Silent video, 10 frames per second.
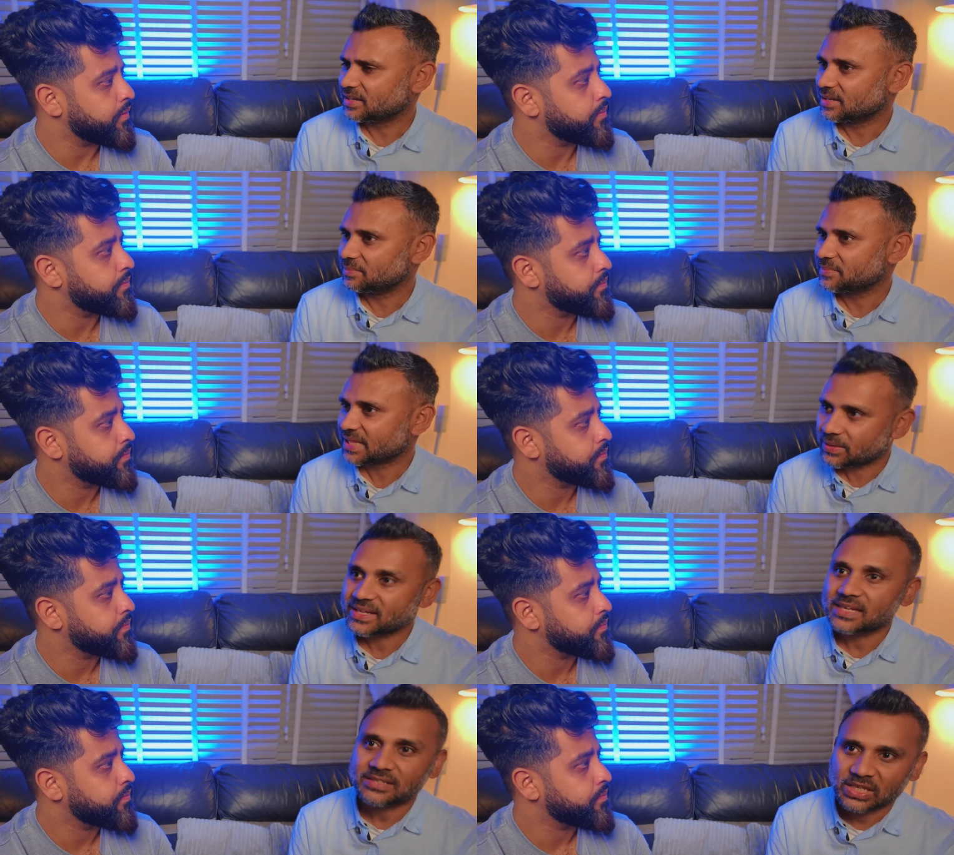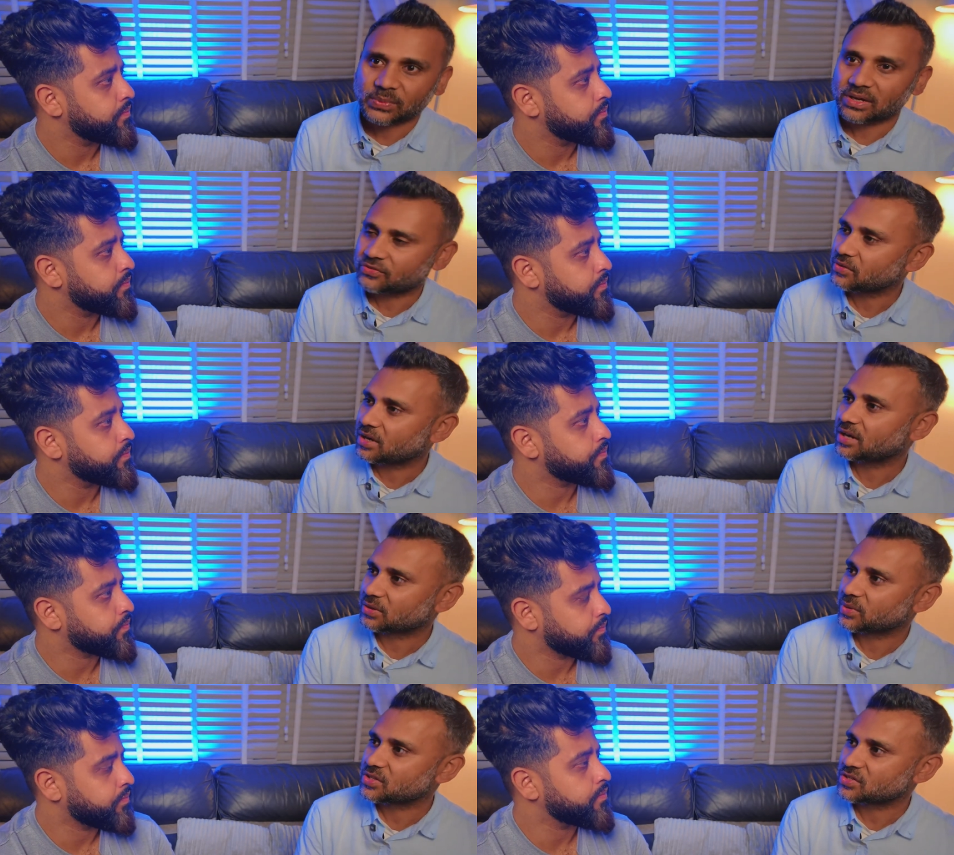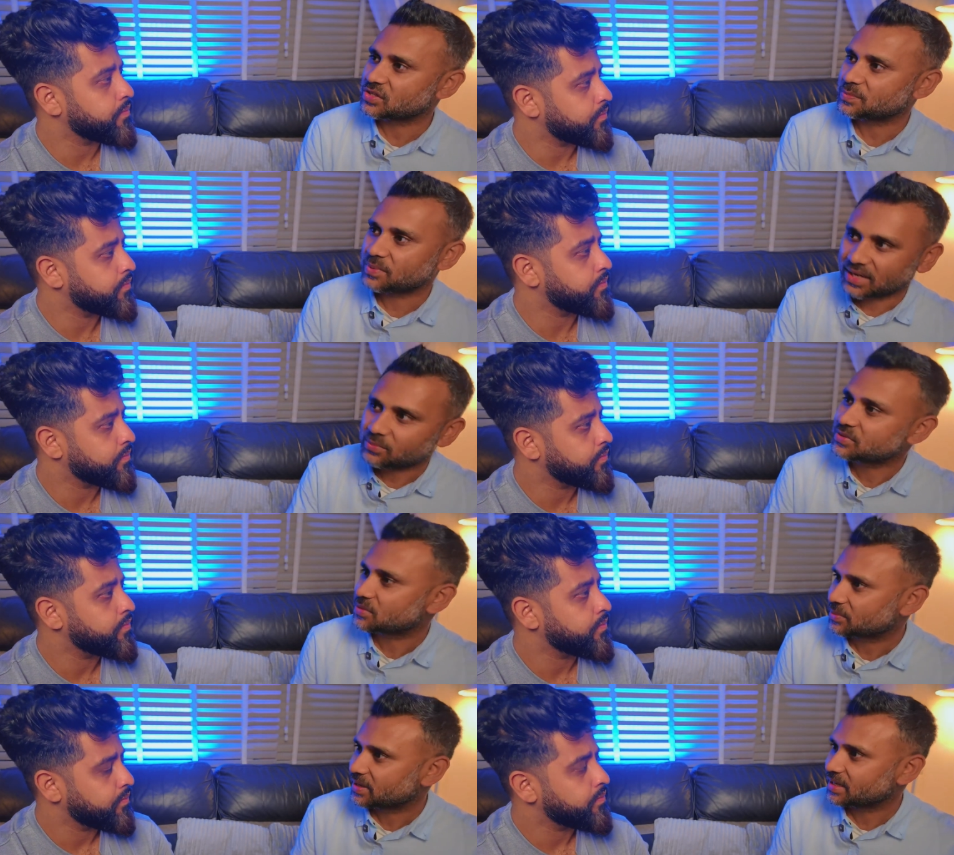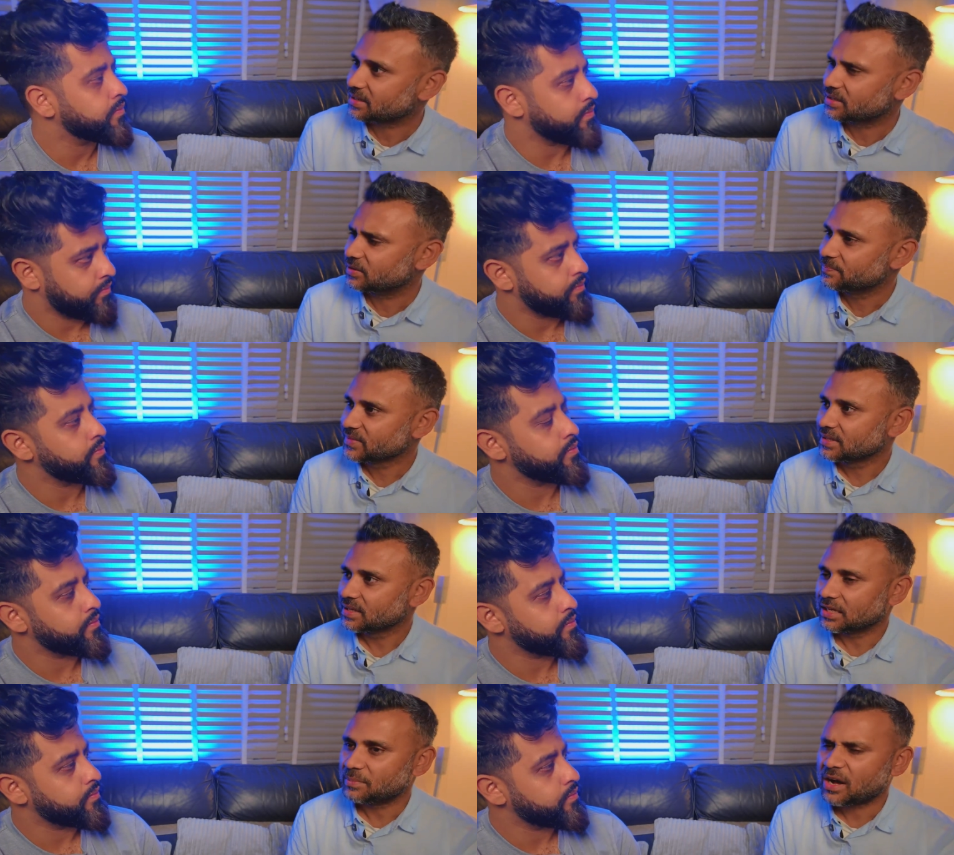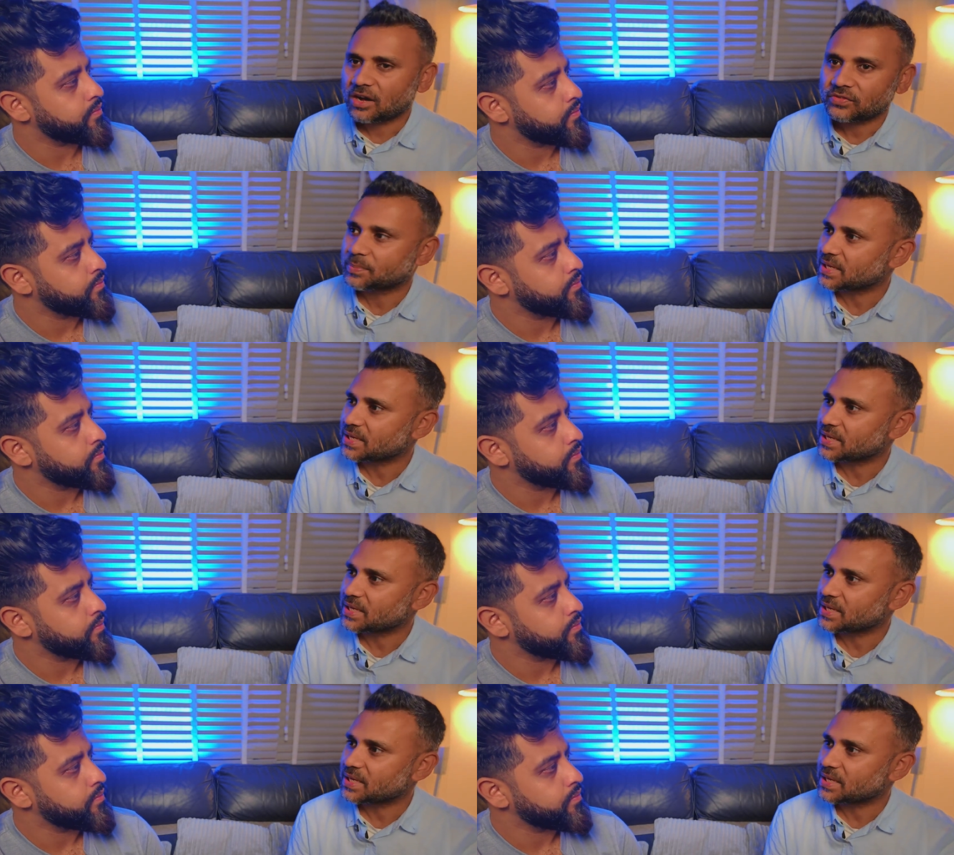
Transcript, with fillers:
Speaker 1: Um, there were yes, there were a few hard questions, but it was alright. You know, mm-hmm. um, half the